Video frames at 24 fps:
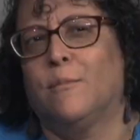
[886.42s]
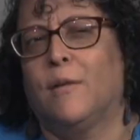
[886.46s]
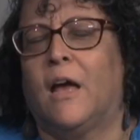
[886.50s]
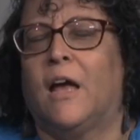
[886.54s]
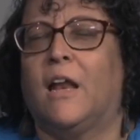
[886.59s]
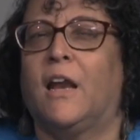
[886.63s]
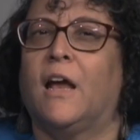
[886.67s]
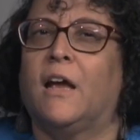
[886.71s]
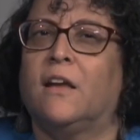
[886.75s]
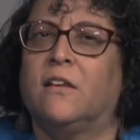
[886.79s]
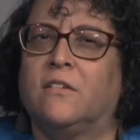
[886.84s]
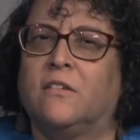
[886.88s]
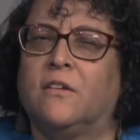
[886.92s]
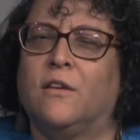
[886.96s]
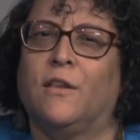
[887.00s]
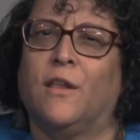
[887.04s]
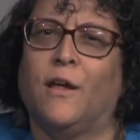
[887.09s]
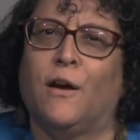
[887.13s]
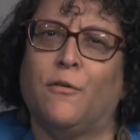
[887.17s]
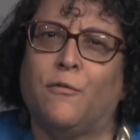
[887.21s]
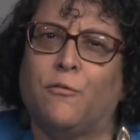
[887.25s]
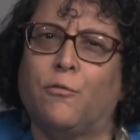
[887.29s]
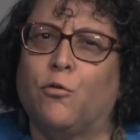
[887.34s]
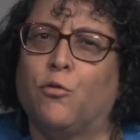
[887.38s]
And I see
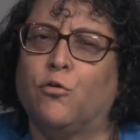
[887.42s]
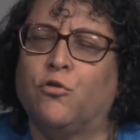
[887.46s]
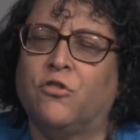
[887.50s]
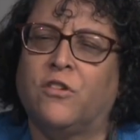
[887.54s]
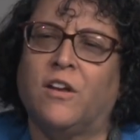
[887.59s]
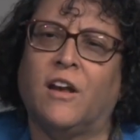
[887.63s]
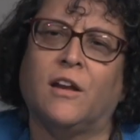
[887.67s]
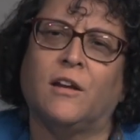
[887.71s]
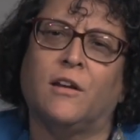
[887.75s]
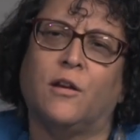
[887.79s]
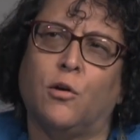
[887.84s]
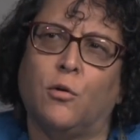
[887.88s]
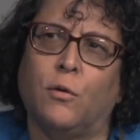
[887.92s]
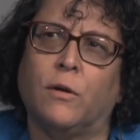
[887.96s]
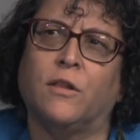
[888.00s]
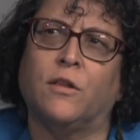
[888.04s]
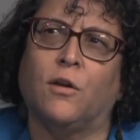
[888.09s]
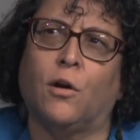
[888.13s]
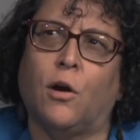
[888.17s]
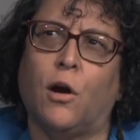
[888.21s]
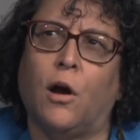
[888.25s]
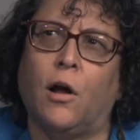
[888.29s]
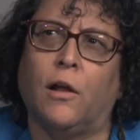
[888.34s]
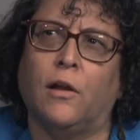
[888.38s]
that firsthand here at
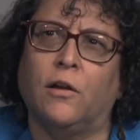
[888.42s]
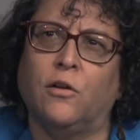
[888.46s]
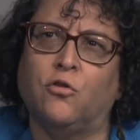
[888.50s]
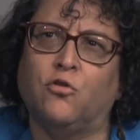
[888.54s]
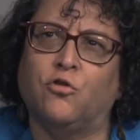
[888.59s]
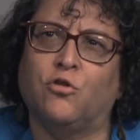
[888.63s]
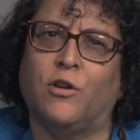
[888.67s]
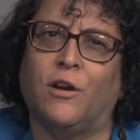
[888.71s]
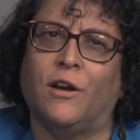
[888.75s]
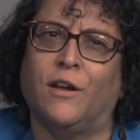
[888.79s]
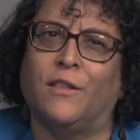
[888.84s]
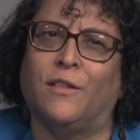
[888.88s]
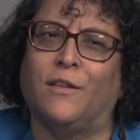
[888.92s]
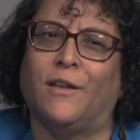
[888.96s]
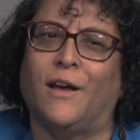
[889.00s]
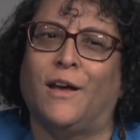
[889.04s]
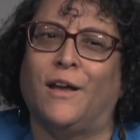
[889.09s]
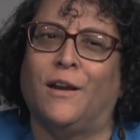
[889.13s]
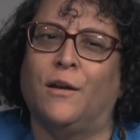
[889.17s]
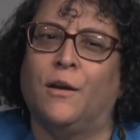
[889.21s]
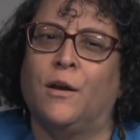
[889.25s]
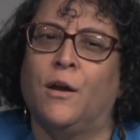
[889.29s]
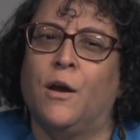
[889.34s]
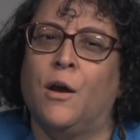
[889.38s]
the college in
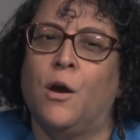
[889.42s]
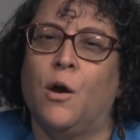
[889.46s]
that